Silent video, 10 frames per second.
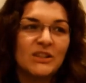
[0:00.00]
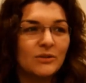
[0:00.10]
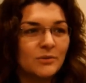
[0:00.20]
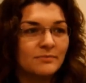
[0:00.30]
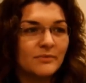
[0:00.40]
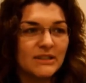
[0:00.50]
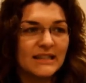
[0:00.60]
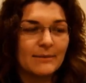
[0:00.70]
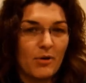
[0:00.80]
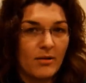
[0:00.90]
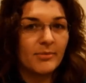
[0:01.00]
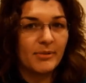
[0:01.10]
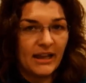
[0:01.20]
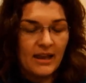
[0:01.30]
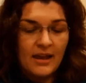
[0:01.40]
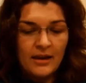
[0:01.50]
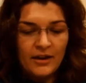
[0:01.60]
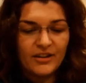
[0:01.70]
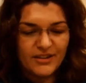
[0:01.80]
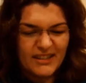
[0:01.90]
so we'll see. Probably
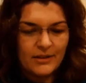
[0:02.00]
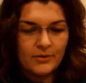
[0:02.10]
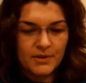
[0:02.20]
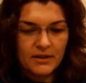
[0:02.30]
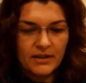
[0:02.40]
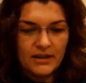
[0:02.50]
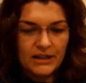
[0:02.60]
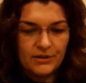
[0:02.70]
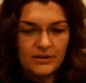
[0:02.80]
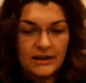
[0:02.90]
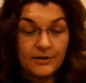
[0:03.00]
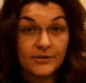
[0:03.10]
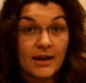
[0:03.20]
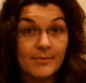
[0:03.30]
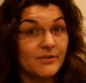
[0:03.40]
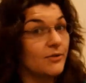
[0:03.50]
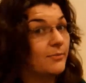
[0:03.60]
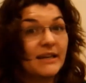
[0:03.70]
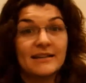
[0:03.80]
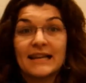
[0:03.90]
you'll see those on the needles coming
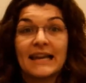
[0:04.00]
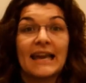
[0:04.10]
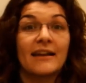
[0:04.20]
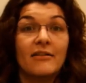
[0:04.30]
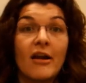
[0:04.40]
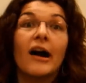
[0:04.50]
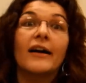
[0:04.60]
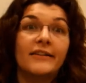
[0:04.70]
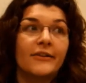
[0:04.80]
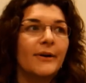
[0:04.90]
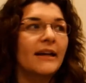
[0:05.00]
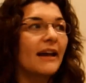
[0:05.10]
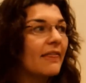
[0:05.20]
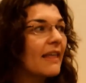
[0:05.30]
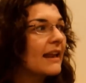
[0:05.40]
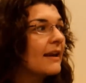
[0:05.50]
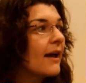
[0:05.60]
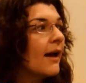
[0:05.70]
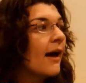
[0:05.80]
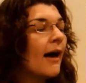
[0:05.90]
soon, because I can't not do it. And then
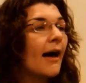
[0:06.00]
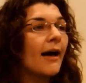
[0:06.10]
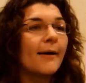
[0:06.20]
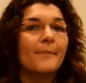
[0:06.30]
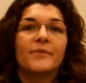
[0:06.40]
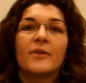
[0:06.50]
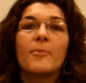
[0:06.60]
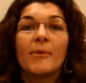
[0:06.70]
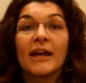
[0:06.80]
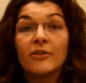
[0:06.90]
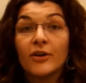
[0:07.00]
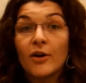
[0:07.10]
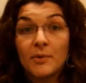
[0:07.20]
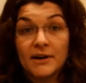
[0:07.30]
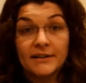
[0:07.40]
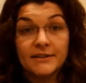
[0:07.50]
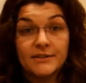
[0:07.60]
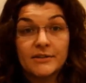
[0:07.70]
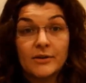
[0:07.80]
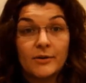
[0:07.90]
some of my other coworkers.
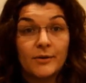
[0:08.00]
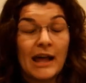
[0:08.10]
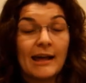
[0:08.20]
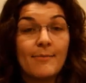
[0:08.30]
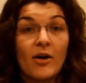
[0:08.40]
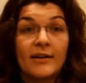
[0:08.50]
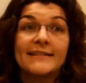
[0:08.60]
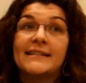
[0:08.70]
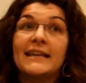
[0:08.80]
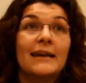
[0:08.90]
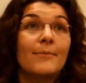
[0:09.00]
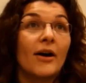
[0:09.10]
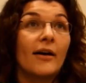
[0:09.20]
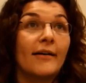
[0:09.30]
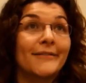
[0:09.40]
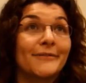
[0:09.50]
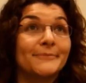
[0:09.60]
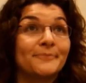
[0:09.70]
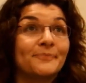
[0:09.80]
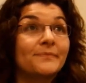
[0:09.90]
So I'm on a team of,
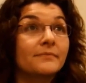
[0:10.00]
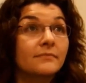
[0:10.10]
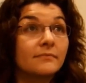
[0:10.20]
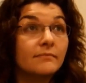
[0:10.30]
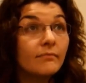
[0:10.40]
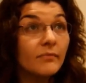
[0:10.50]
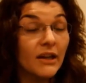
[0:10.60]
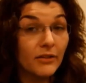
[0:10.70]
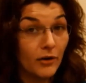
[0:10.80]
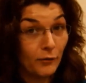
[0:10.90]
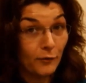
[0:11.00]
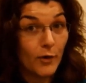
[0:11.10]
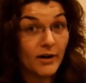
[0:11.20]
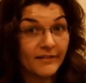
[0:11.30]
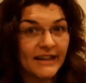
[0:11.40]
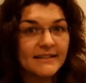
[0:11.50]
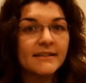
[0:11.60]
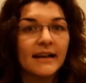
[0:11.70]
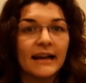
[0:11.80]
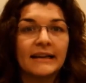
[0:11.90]
there are 4 of us,
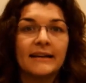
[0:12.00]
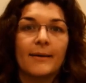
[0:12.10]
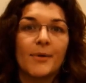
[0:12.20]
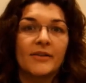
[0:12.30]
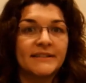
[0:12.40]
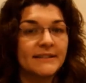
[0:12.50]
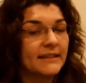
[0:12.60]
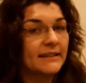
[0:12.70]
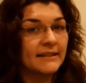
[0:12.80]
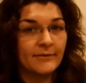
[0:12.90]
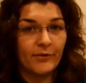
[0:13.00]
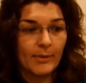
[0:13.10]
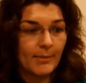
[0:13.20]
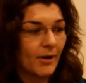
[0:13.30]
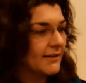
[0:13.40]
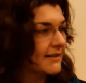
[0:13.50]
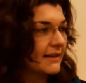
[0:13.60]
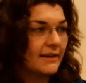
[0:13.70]
and I'm obviously gonna knit for my boss. I